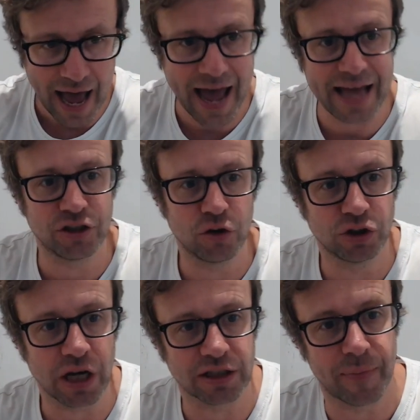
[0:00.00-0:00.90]
As you're
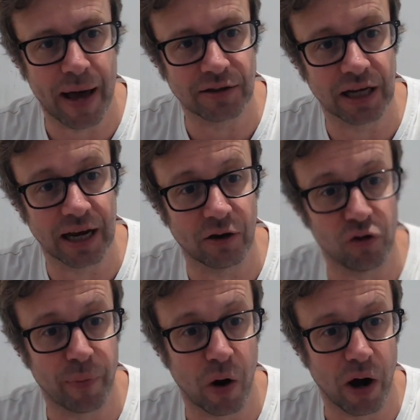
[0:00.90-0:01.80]
just about to click on
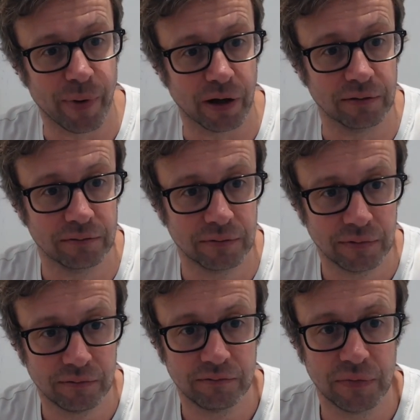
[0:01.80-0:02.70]
the buy button,
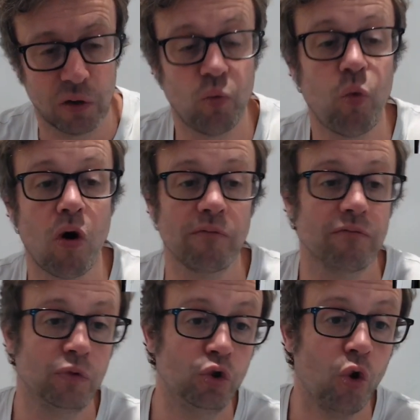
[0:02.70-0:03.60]
what
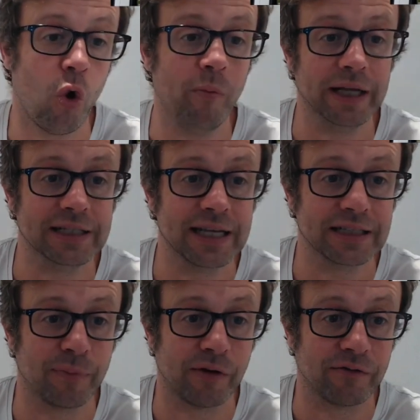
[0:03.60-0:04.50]
normally
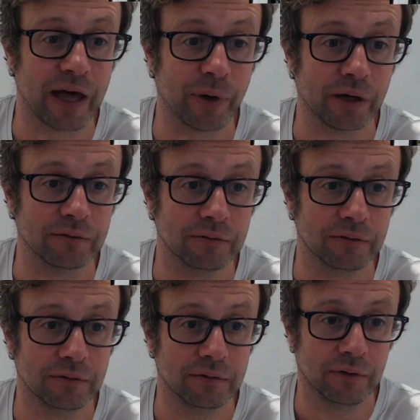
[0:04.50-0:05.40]
sits above that button?
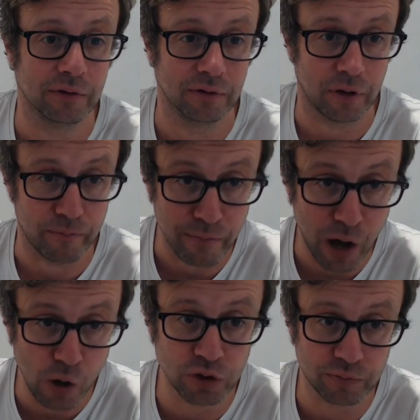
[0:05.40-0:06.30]
In
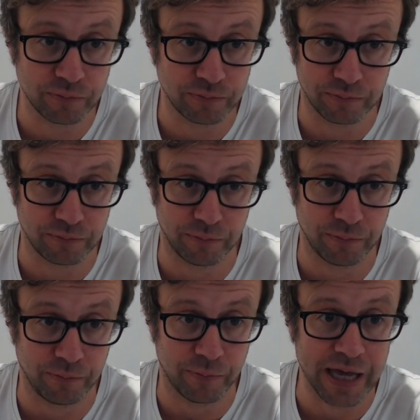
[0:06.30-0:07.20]
most
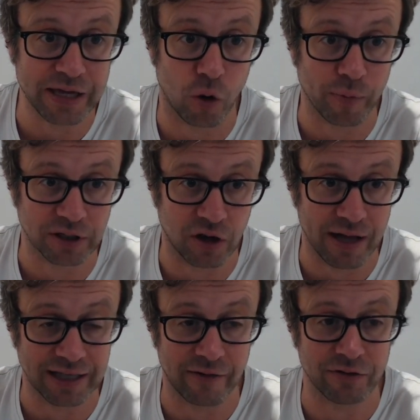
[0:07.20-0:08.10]
e-commerce
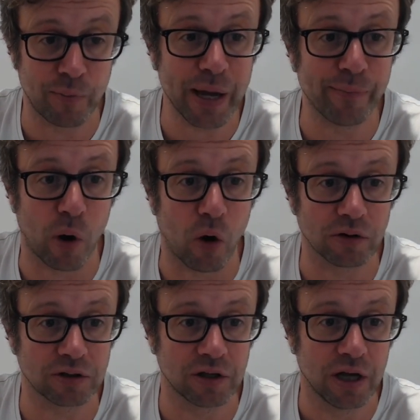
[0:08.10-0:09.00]
sites, there is a big
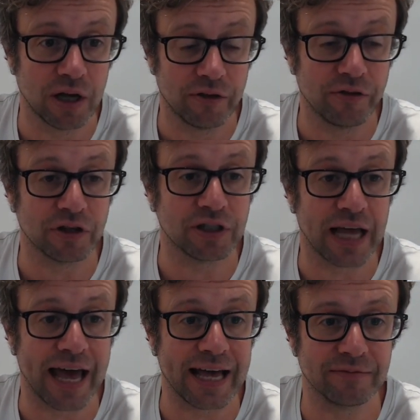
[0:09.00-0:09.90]
box that
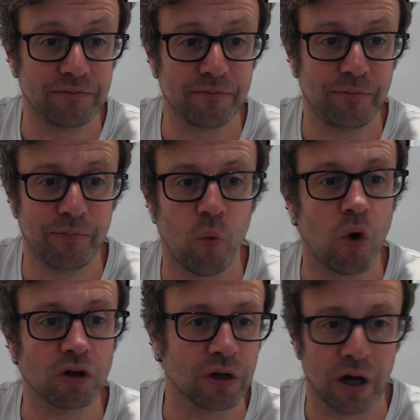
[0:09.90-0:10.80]
says,
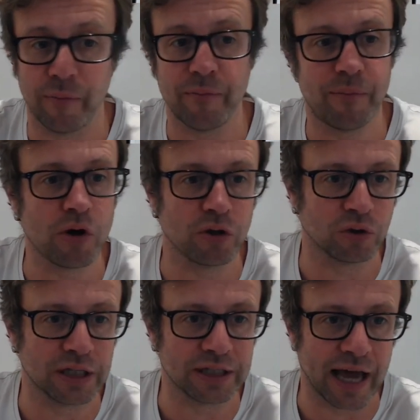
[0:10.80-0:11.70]
watch, um, put your
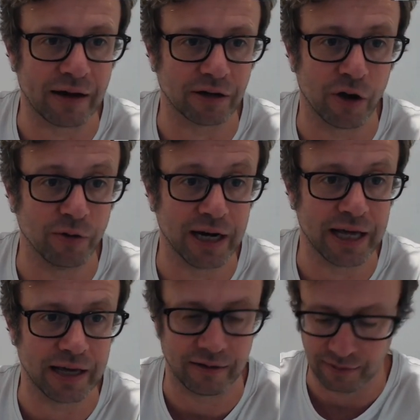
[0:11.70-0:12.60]
discount code in here.